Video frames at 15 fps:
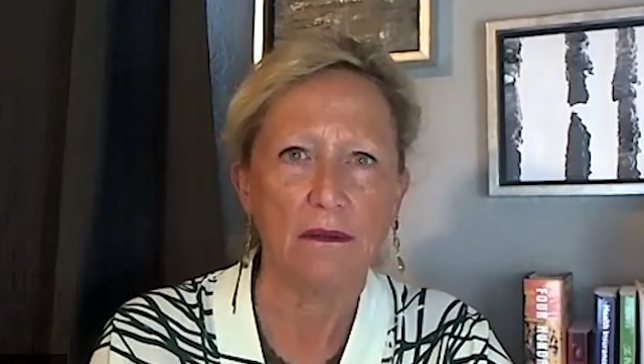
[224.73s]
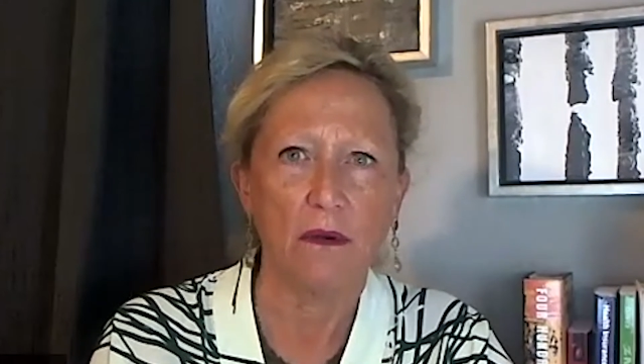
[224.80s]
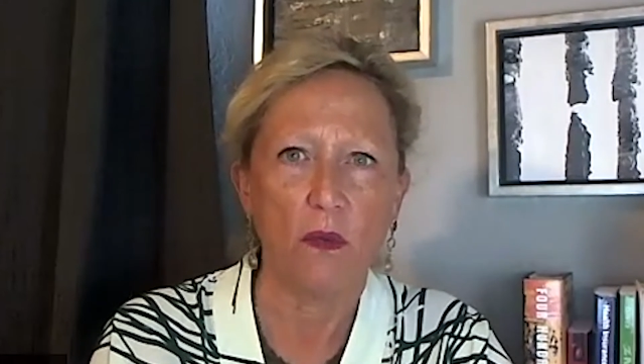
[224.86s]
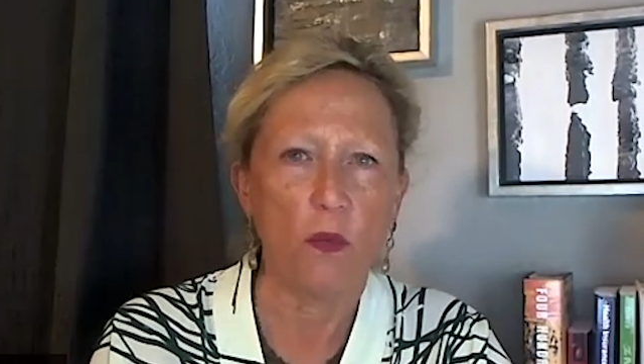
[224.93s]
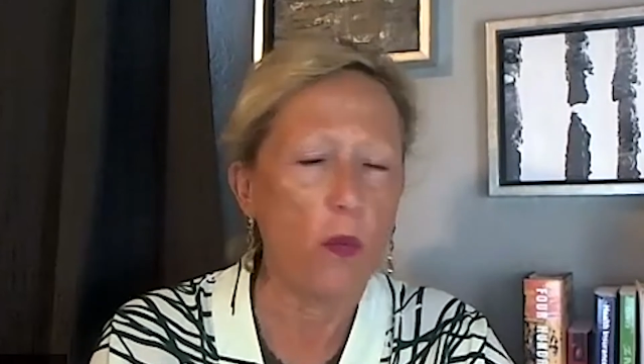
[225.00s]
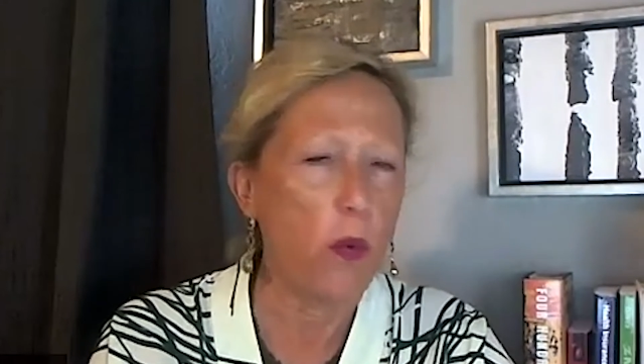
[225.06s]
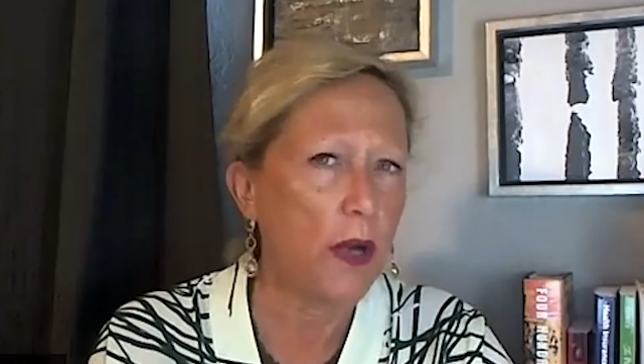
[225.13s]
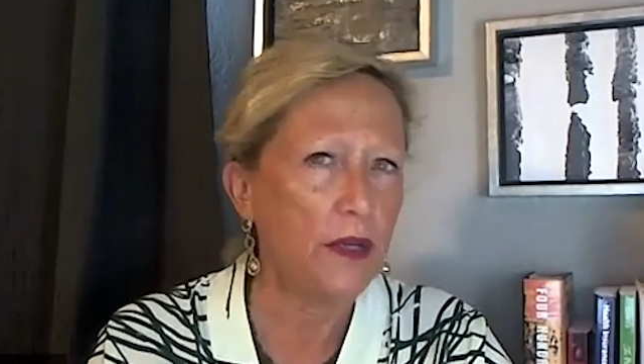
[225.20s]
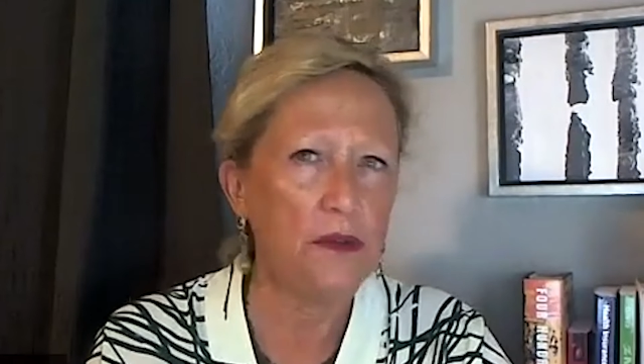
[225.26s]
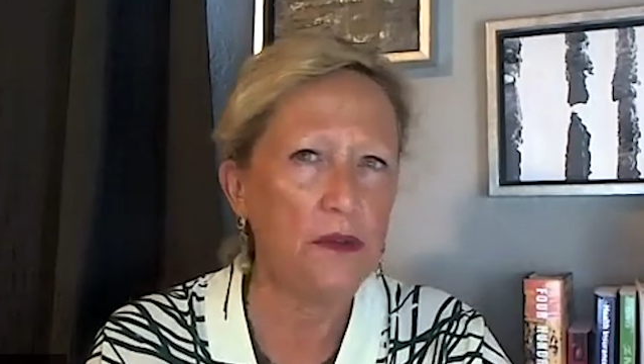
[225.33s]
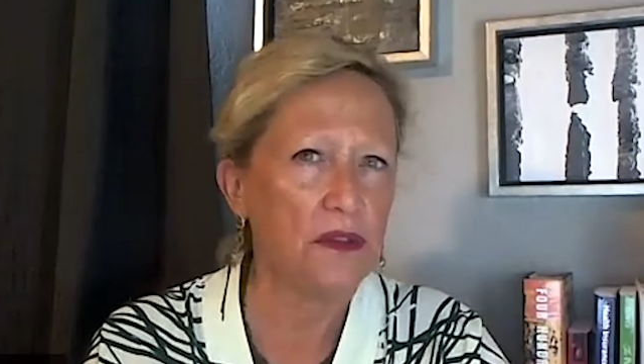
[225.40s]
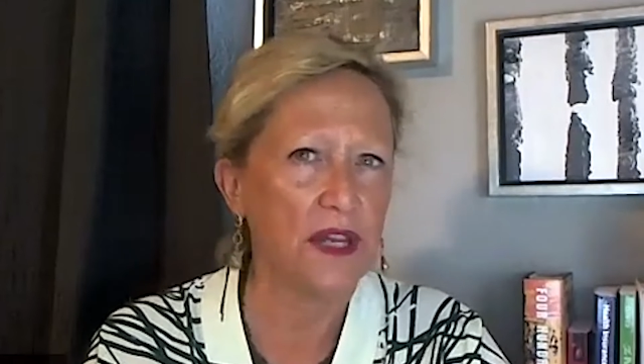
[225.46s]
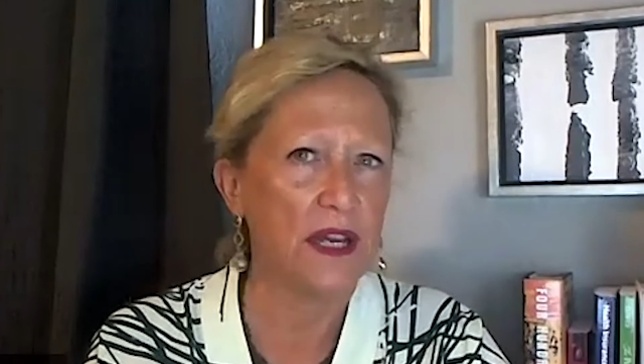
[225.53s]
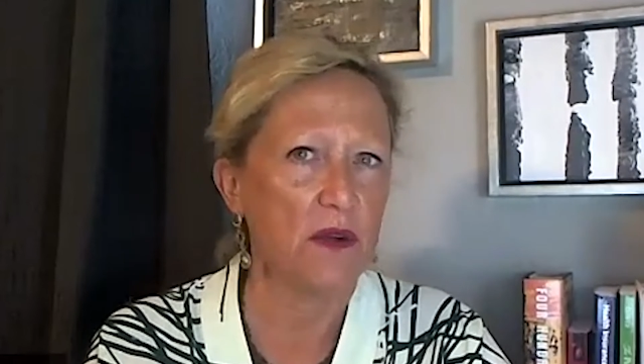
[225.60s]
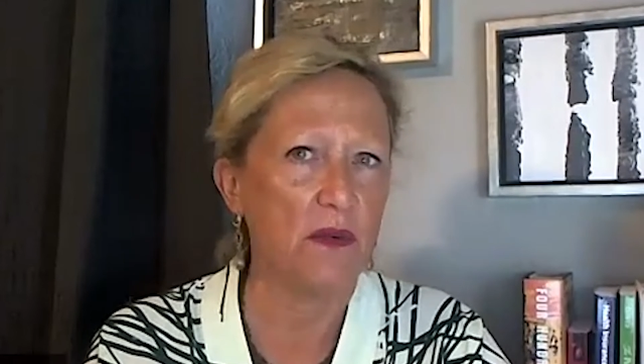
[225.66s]
what do you
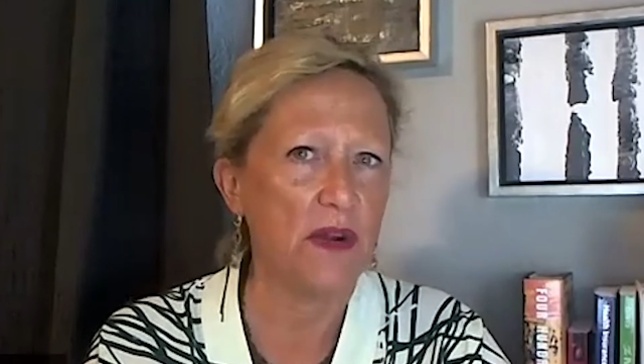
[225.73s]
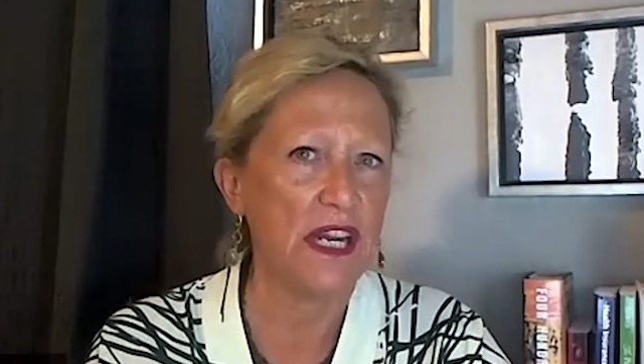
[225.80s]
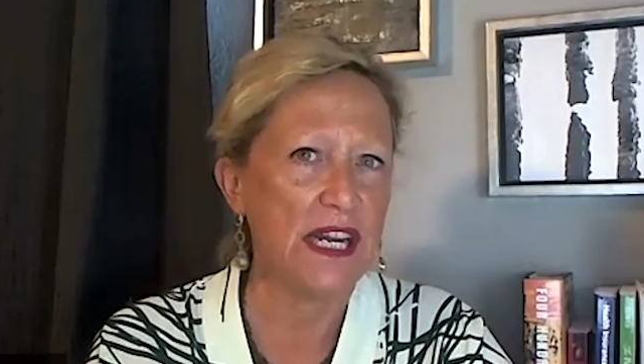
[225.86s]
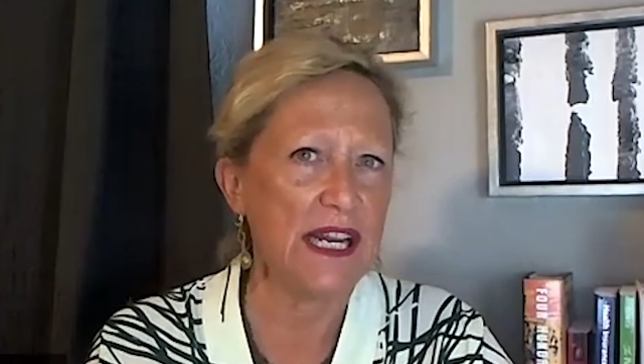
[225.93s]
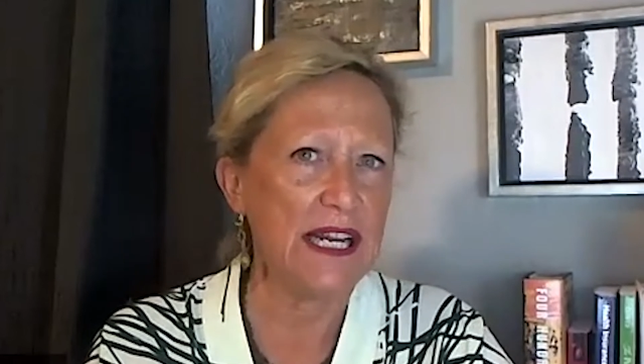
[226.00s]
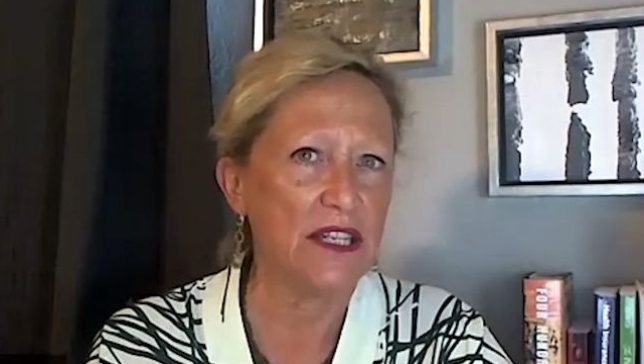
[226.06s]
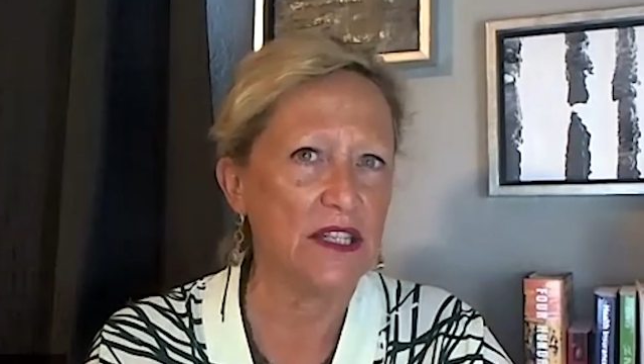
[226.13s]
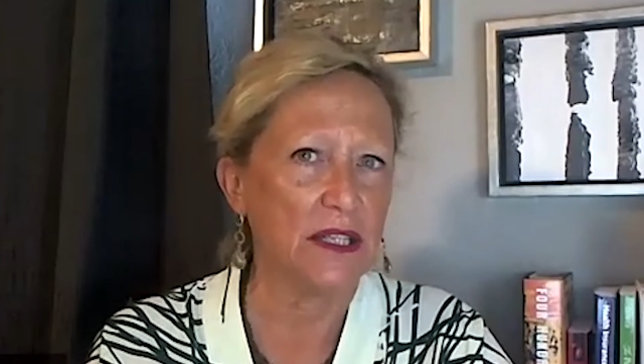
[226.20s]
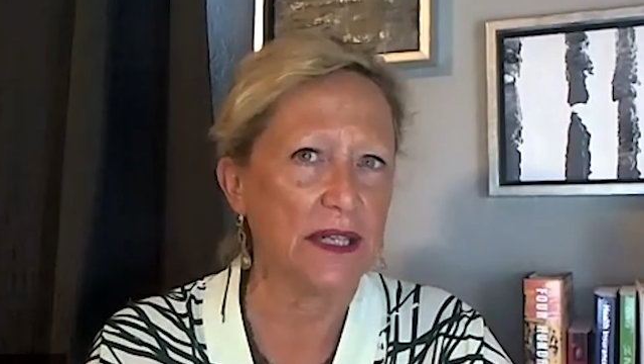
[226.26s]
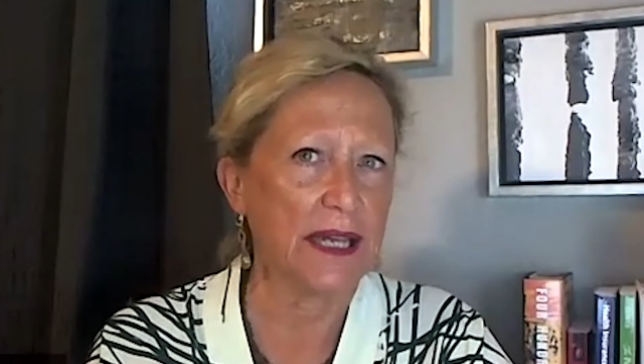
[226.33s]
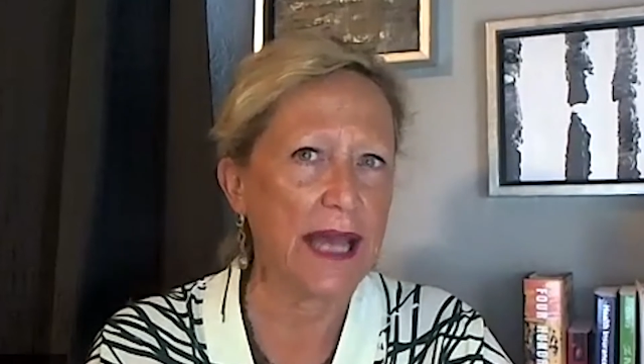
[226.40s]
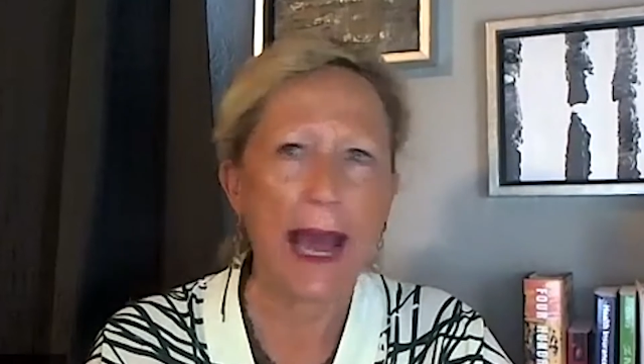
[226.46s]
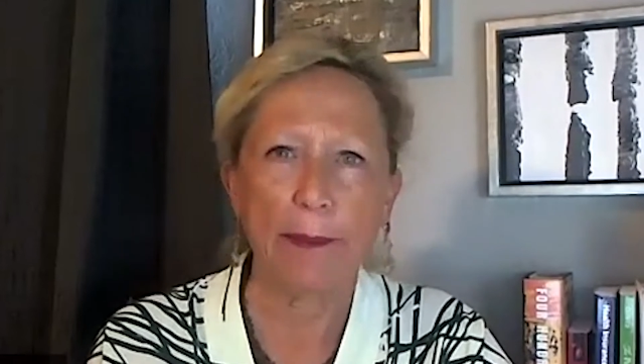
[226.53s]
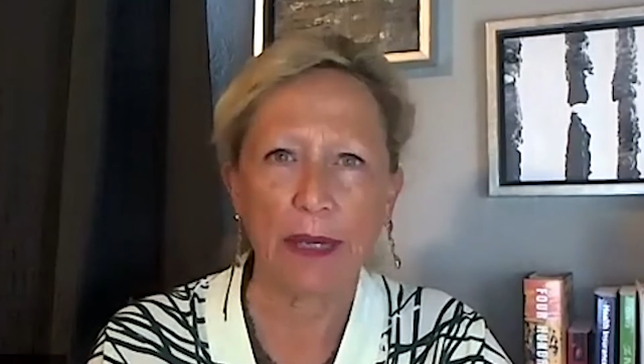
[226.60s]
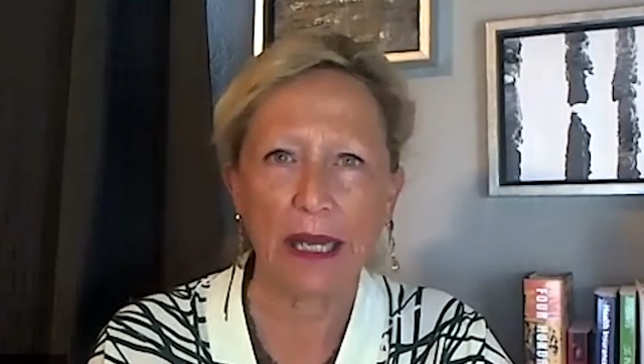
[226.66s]
think we need to
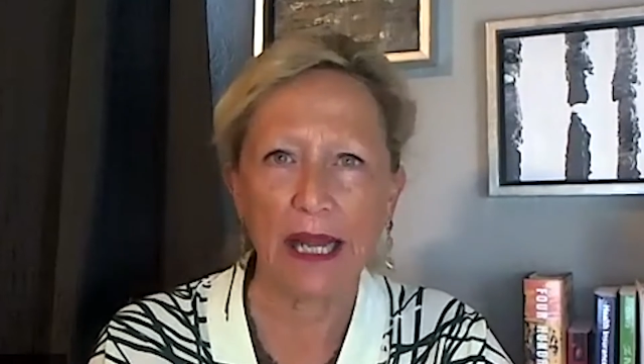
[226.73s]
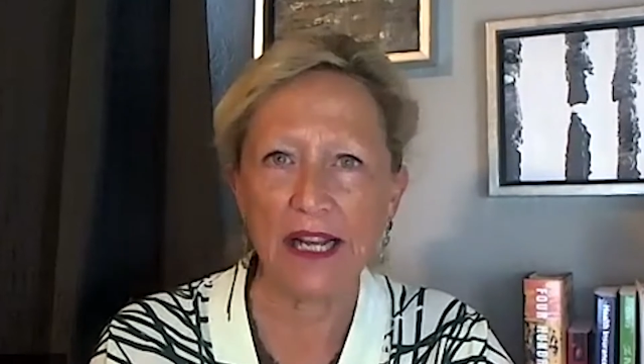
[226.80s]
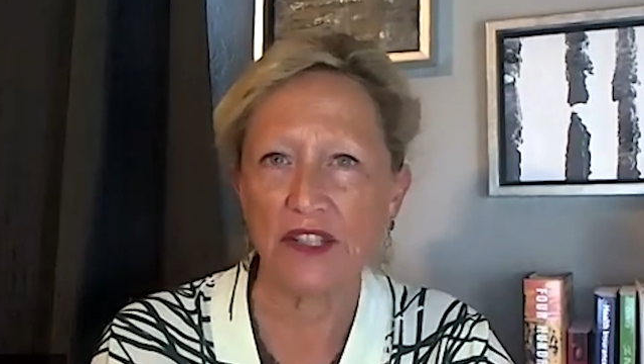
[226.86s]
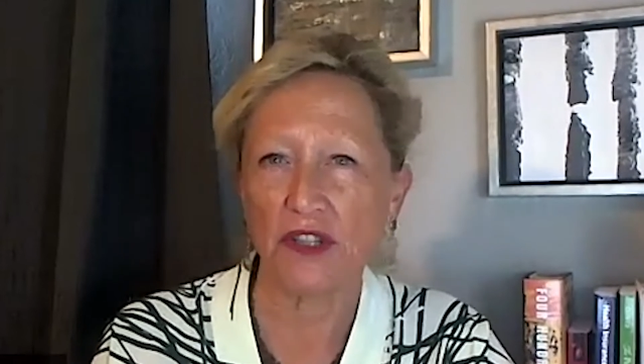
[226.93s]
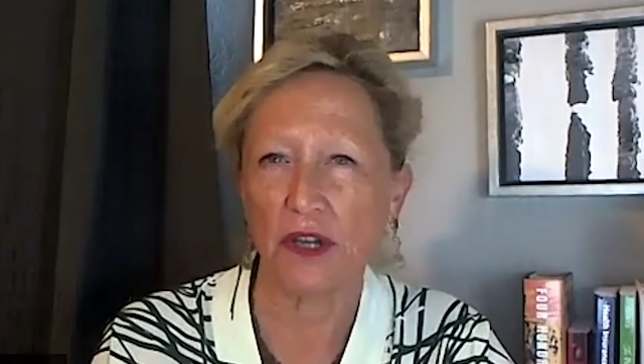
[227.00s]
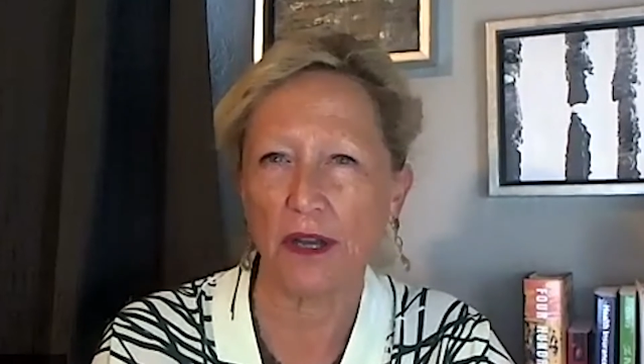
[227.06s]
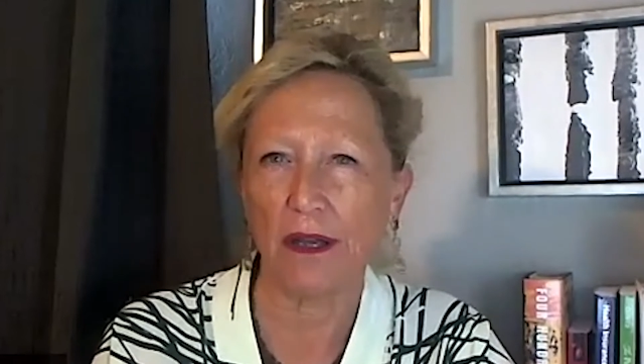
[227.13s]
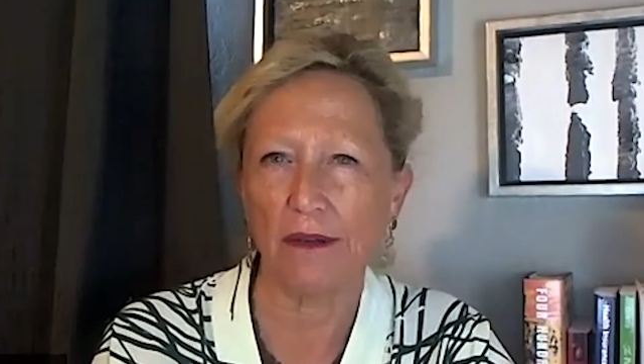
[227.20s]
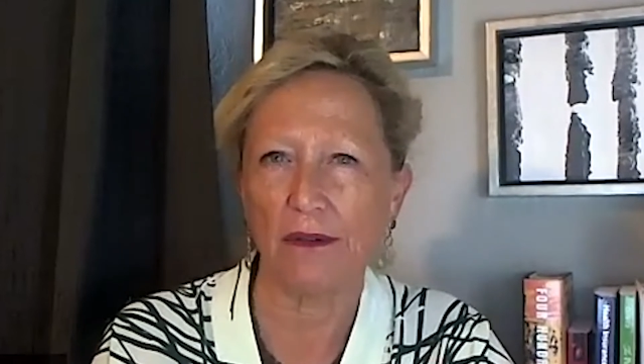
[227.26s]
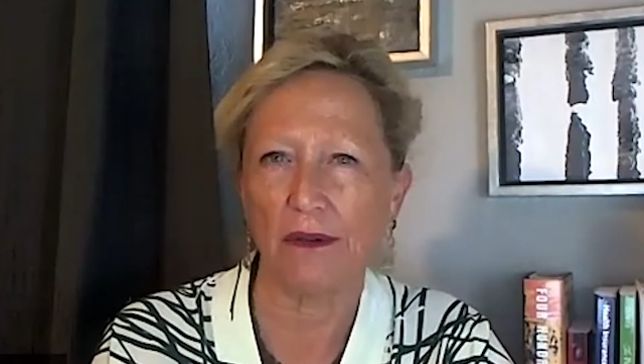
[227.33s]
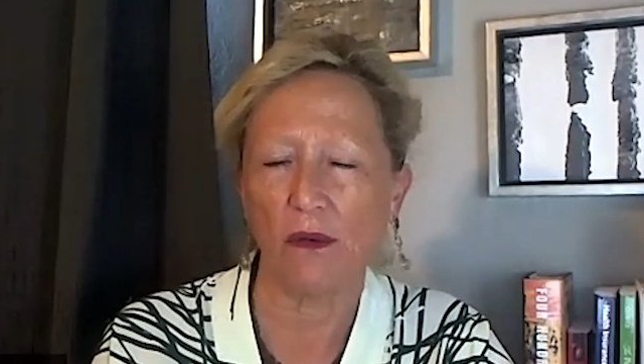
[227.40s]
capitalize on?